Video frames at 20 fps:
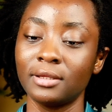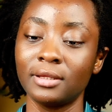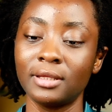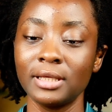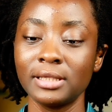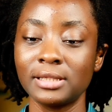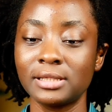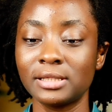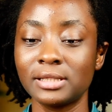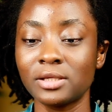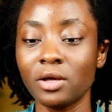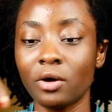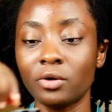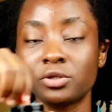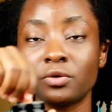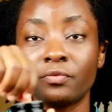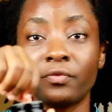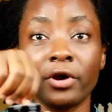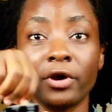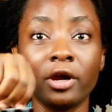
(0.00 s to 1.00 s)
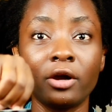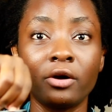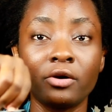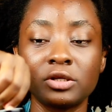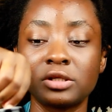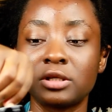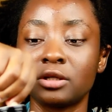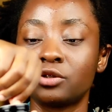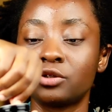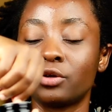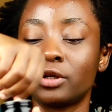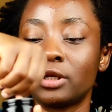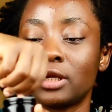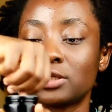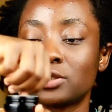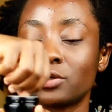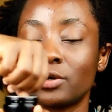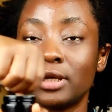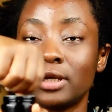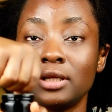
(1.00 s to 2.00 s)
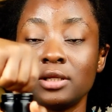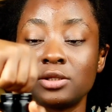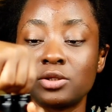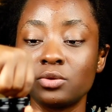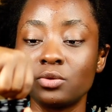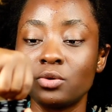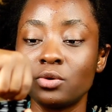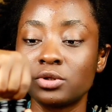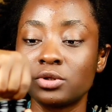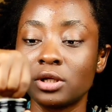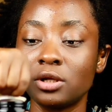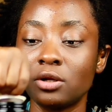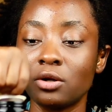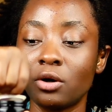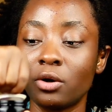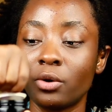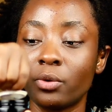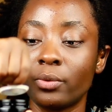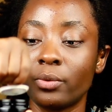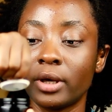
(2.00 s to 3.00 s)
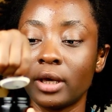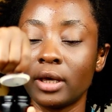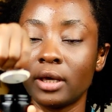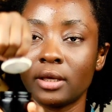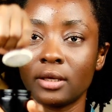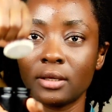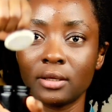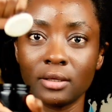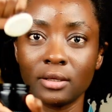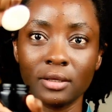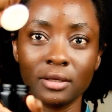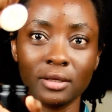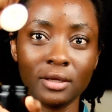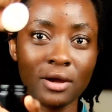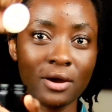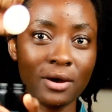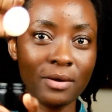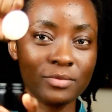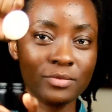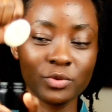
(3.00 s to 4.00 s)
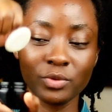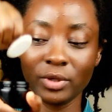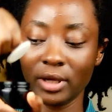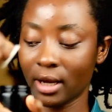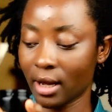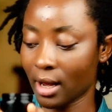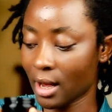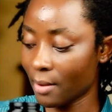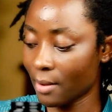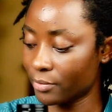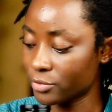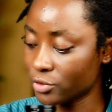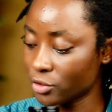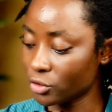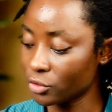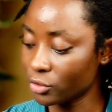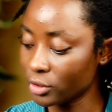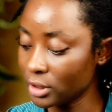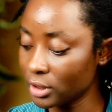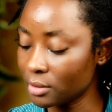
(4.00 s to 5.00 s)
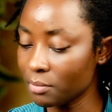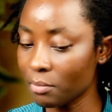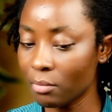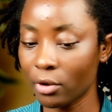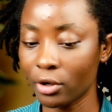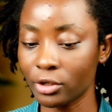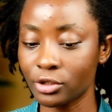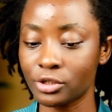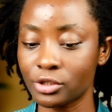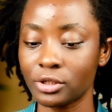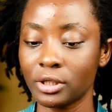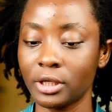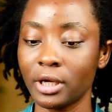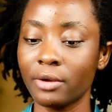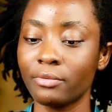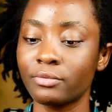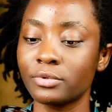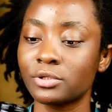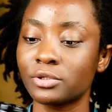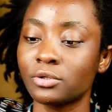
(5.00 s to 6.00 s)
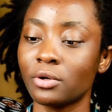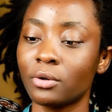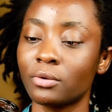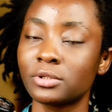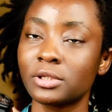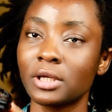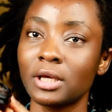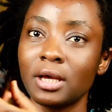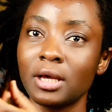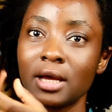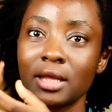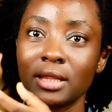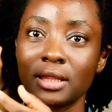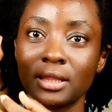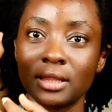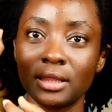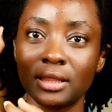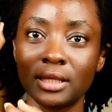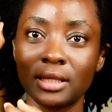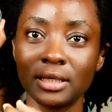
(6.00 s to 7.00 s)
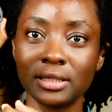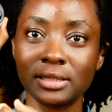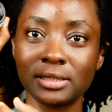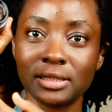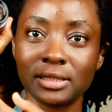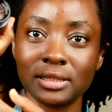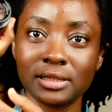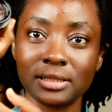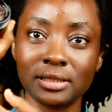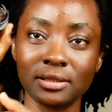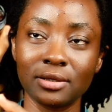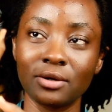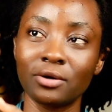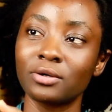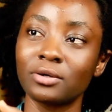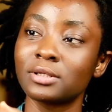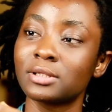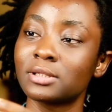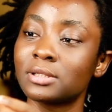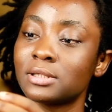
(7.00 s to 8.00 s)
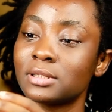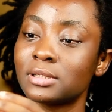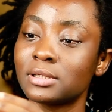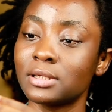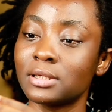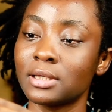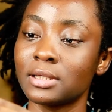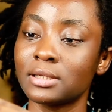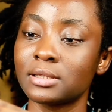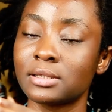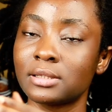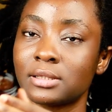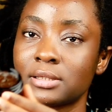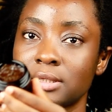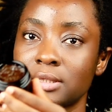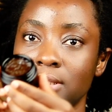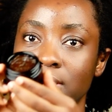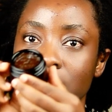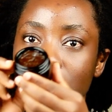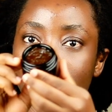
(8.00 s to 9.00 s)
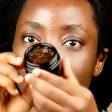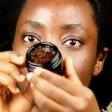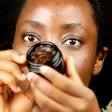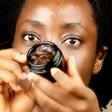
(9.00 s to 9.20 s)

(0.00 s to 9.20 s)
This is also very concentrated, so a little goes a long way. It comes with a cap, so you don't need much to get results. This is the consistency.